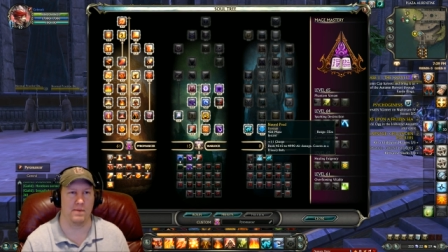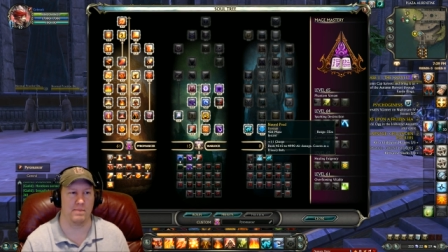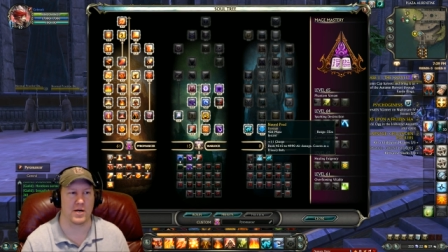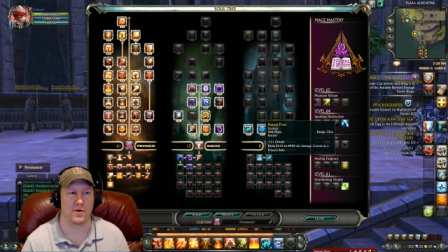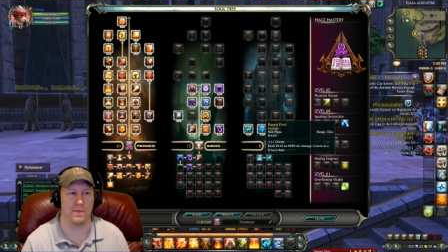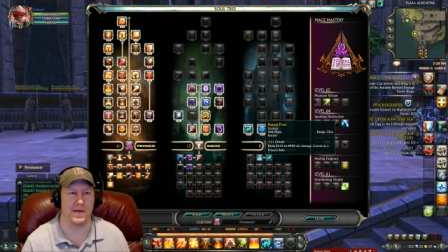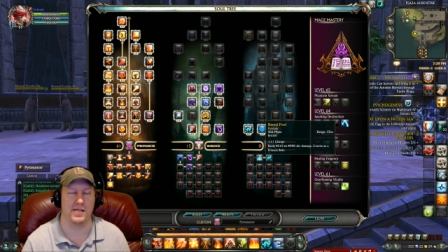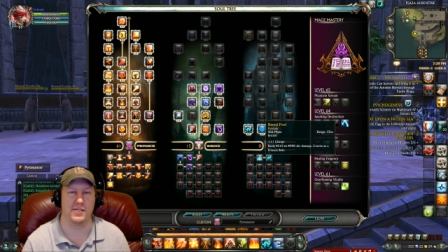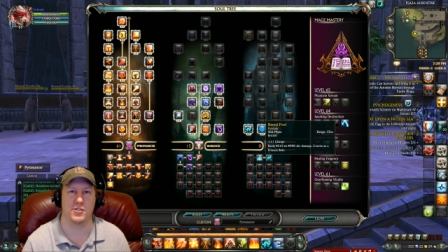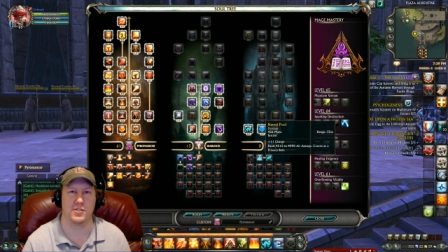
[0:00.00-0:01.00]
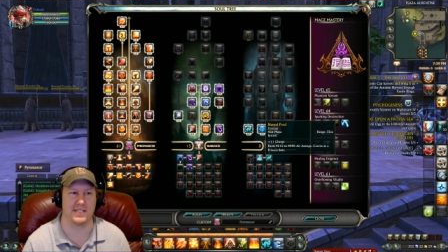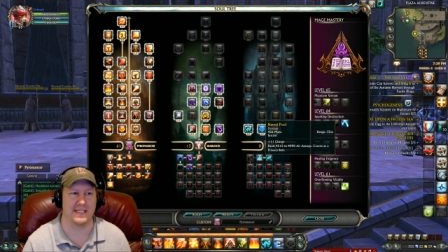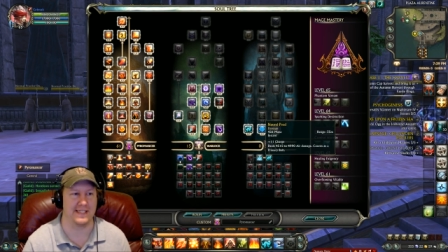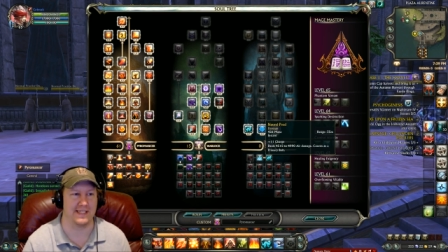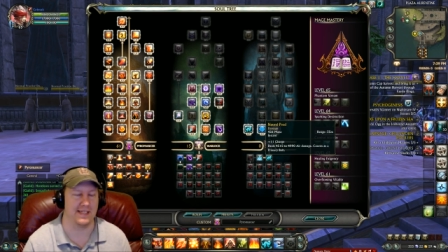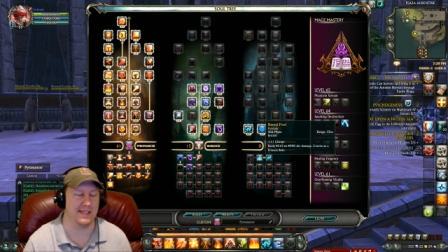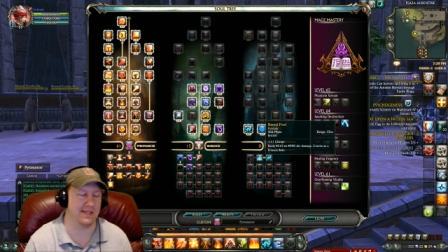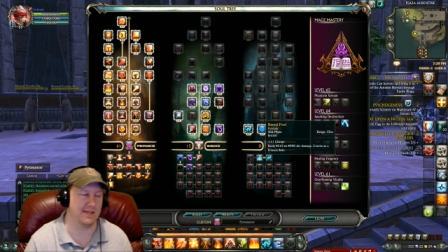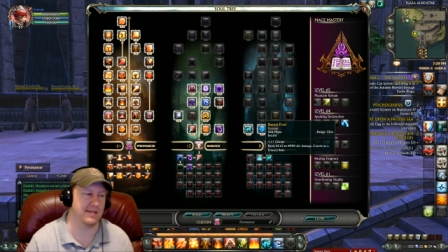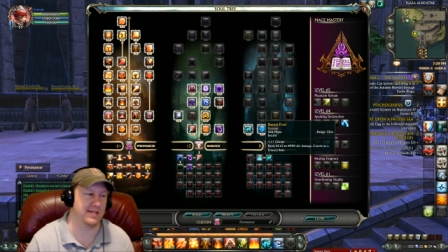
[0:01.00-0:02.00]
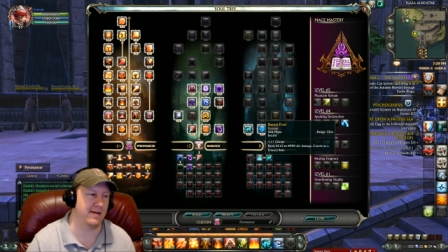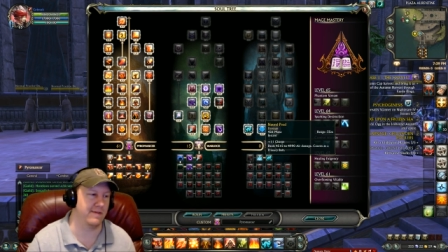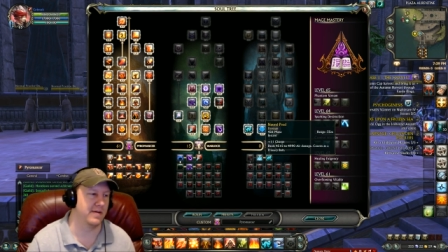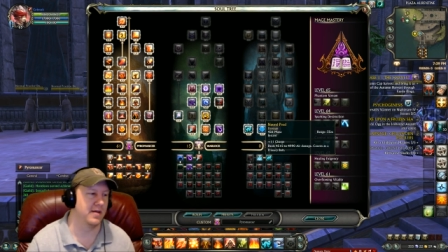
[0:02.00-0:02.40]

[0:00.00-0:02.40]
micromanage your CCs and stuff.